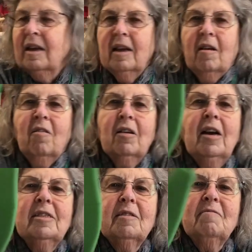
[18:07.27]
All
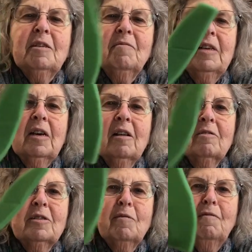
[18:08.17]
kinds of different
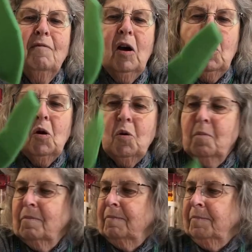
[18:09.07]
colors of
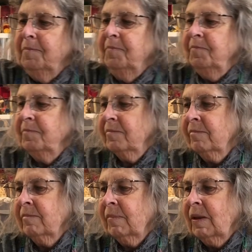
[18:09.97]
foam.
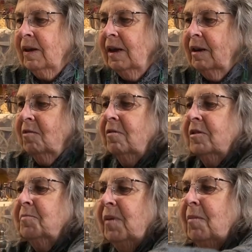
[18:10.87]
And of course,
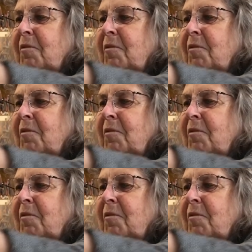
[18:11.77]
bubble